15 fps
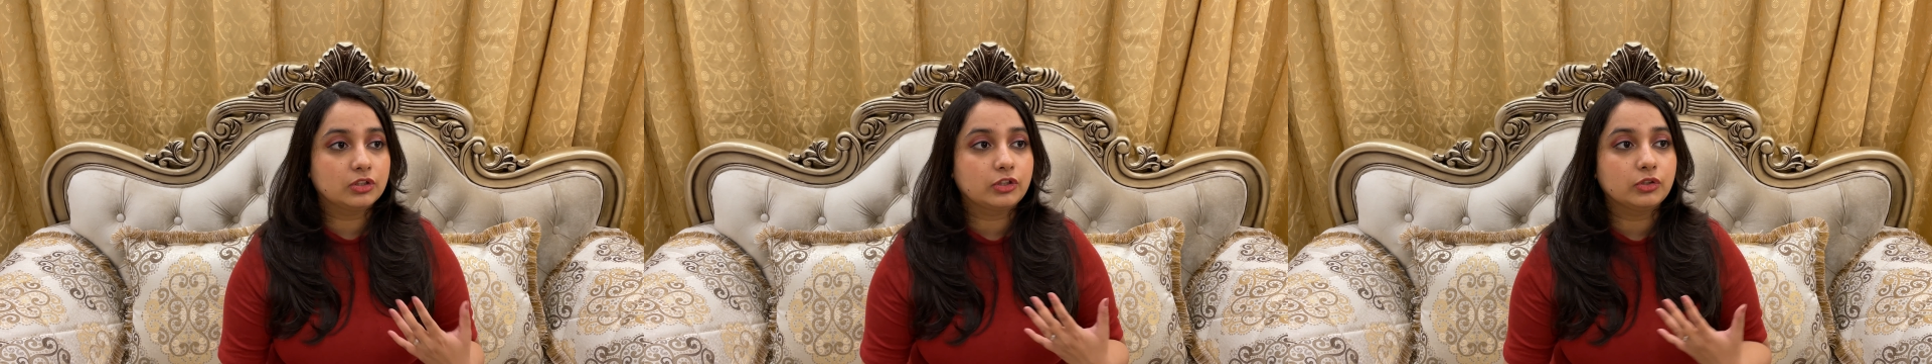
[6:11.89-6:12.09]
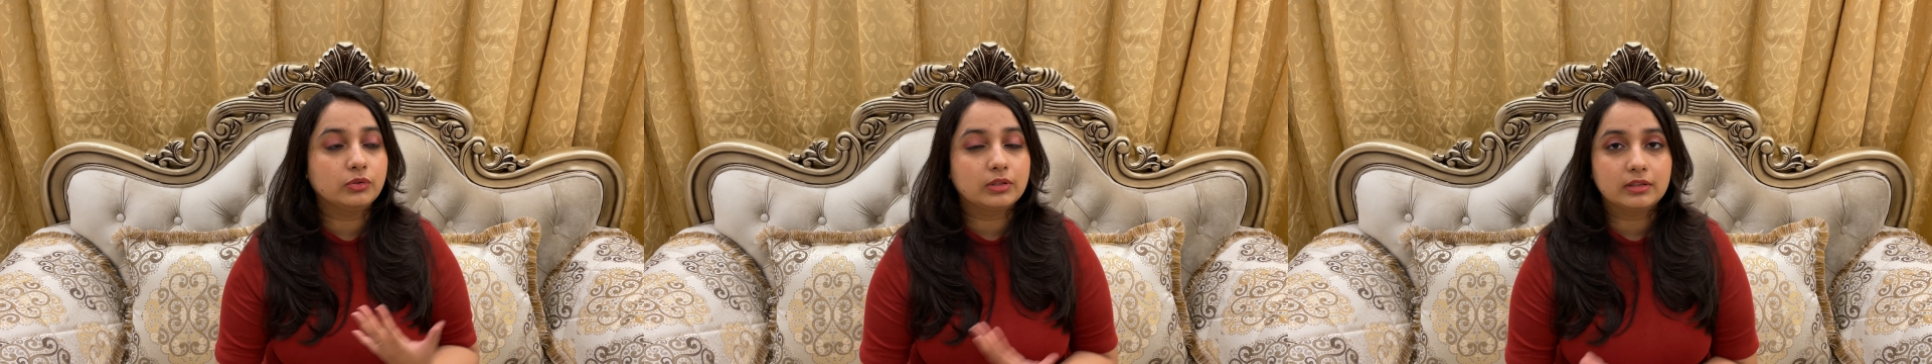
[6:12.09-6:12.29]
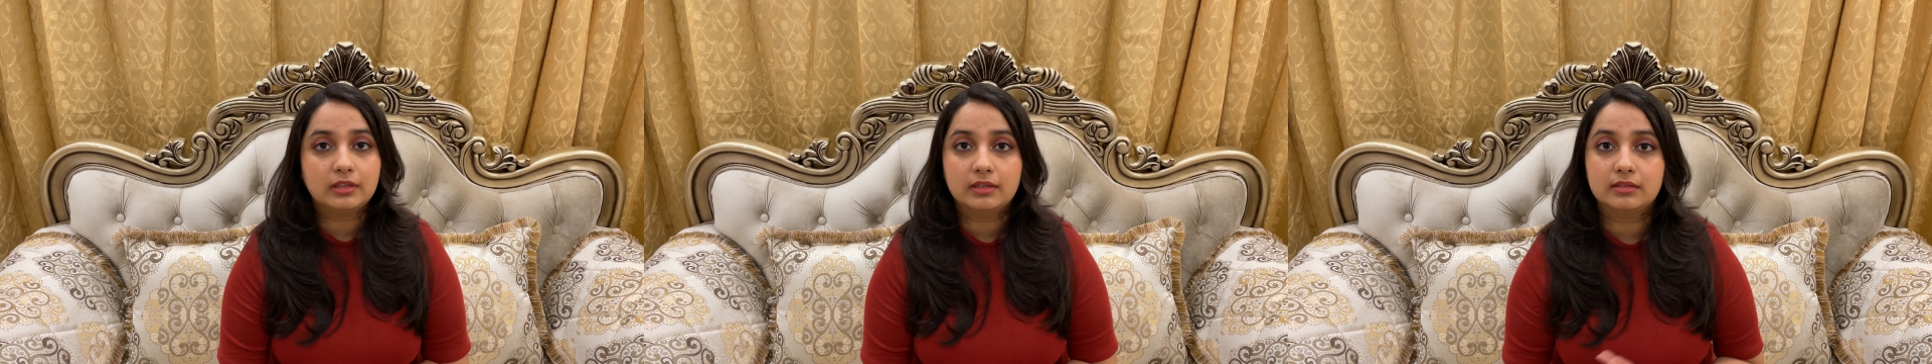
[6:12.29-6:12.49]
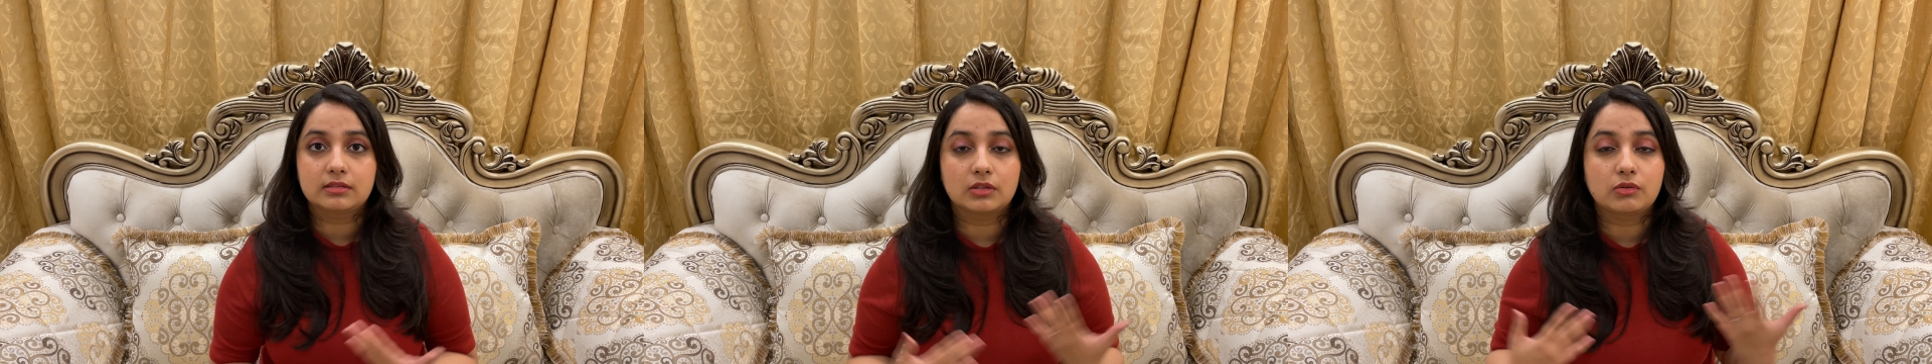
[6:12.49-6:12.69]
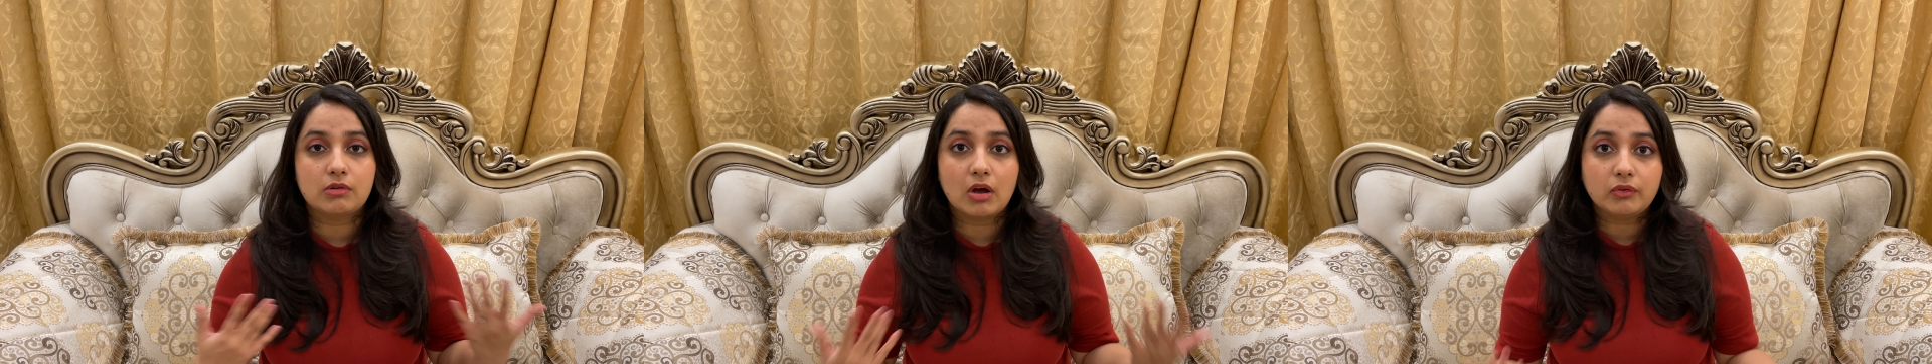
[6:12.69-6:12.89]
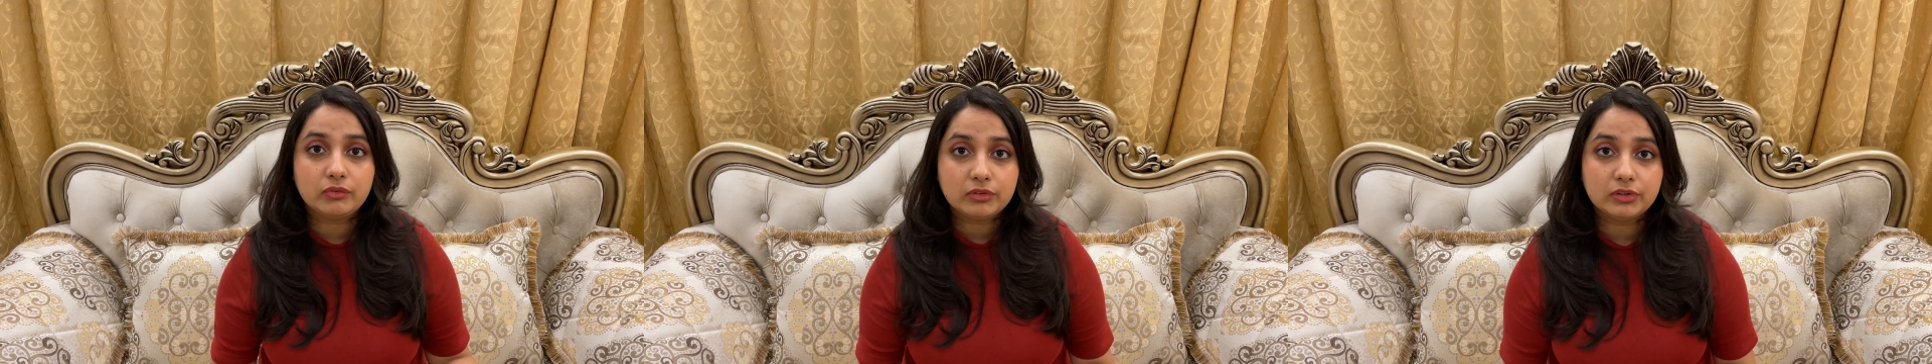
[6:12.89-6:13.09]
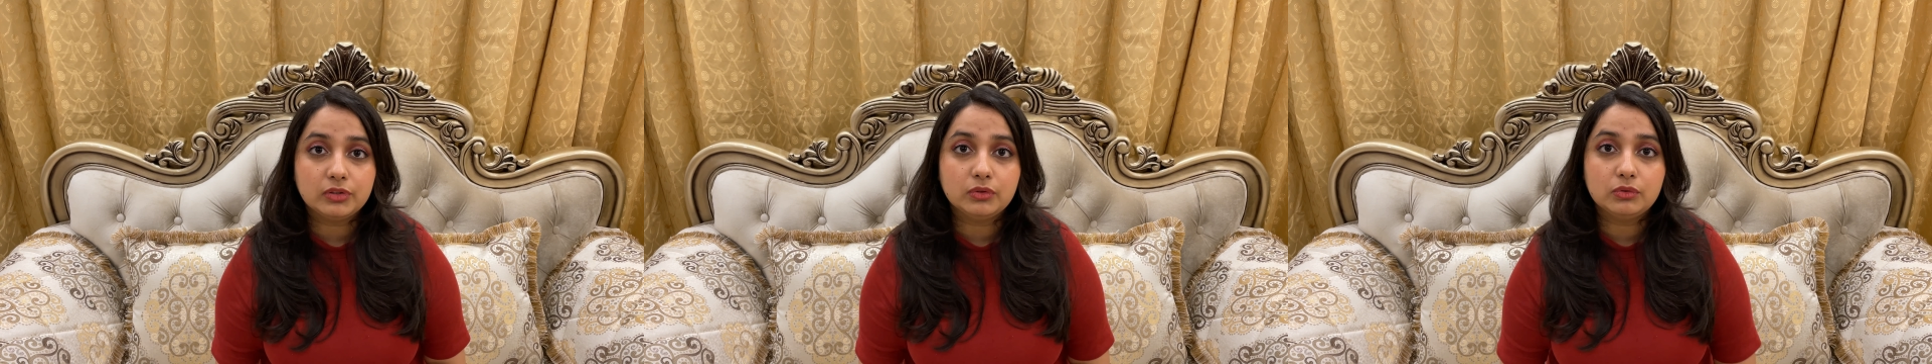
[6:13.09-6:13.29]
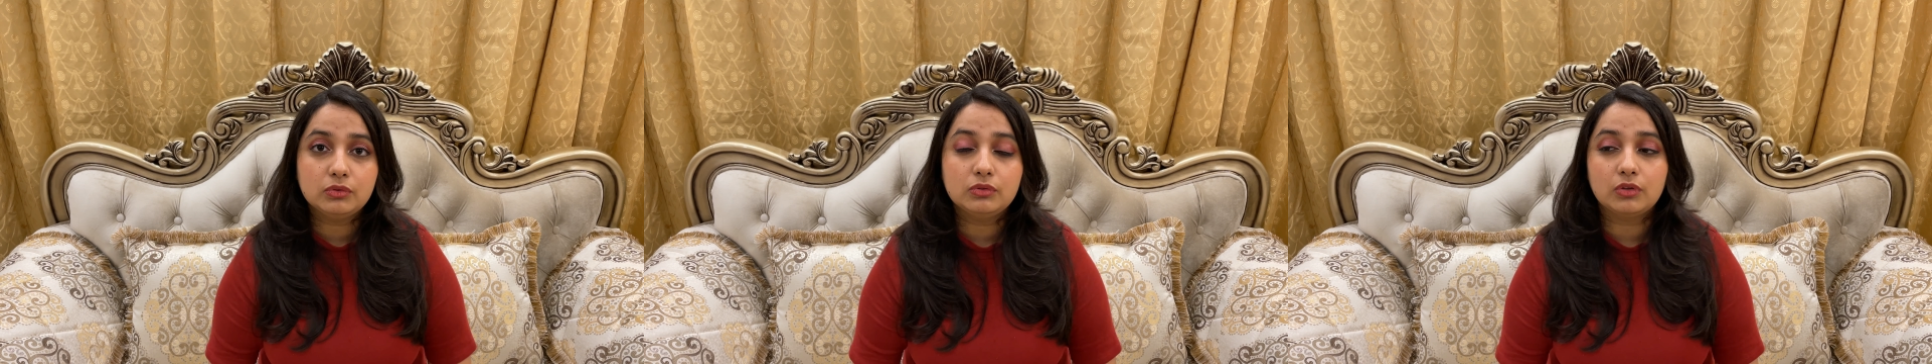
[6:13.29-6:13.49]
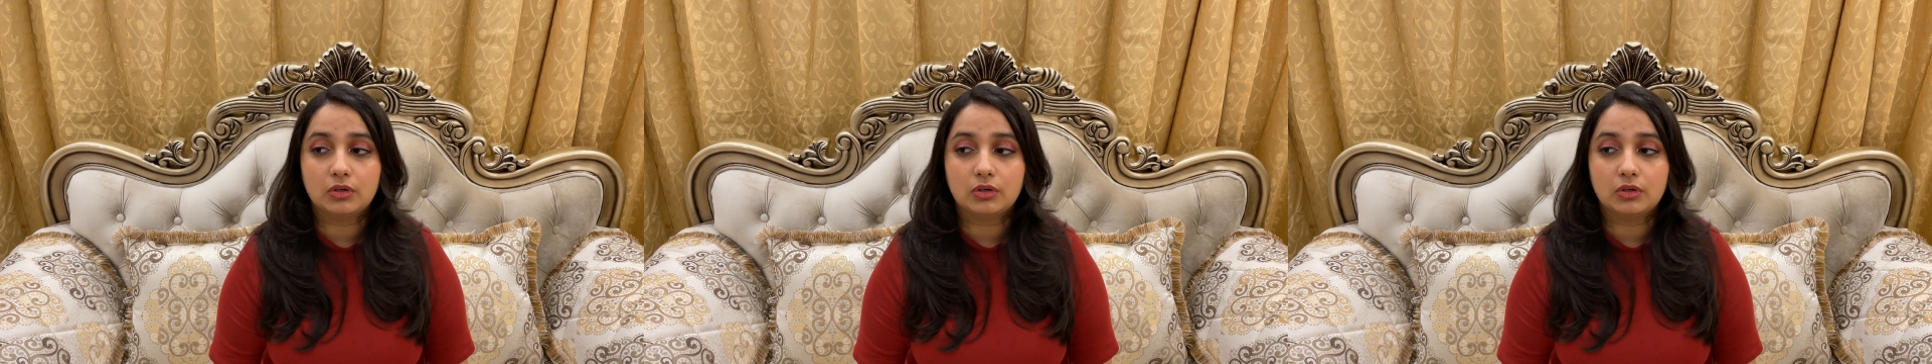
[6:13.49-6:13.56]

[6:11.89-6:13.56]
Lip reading: or tutor that is around you,